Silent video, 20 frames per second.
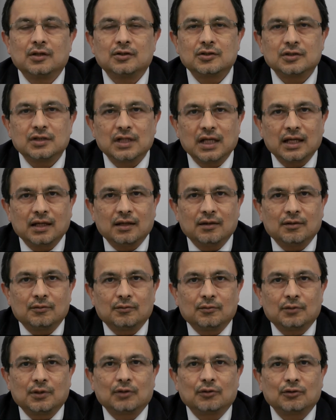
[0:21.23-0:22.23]
Today
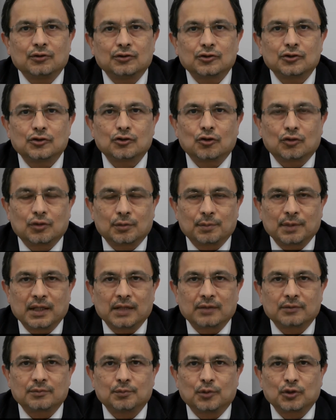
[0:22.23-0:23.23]
we're going to talk
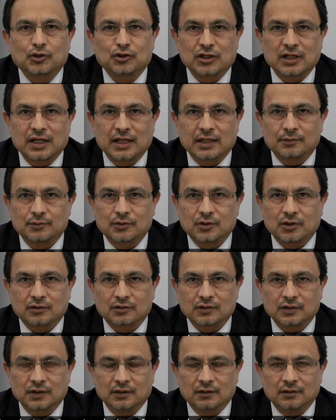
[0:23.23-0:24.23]
about botulinum
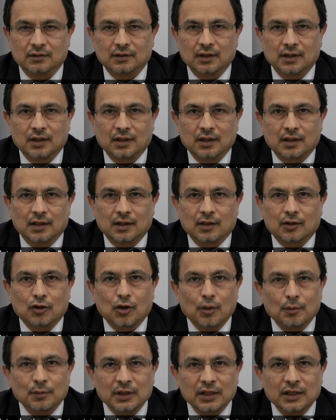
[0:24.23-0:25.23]
toxin,
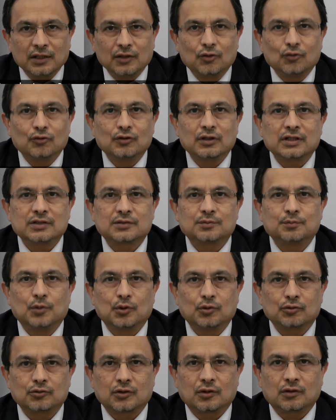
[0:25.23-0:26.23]
commonly known as
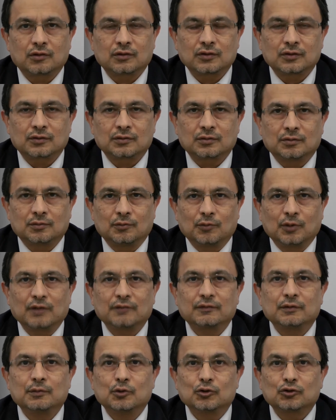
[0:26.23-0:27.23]
Botox, one
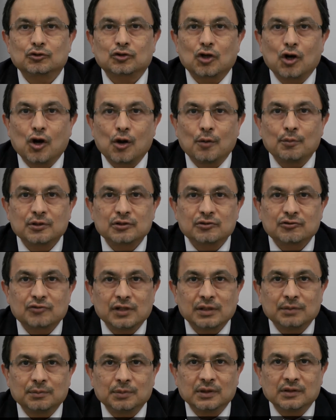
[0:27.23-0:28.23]
of the most common
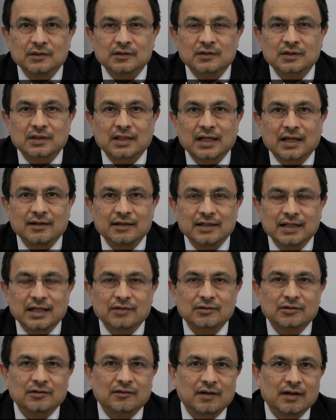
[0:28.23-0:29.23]
treatments carried
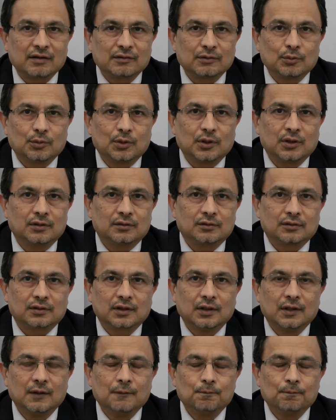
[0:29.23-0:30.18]
out around the world.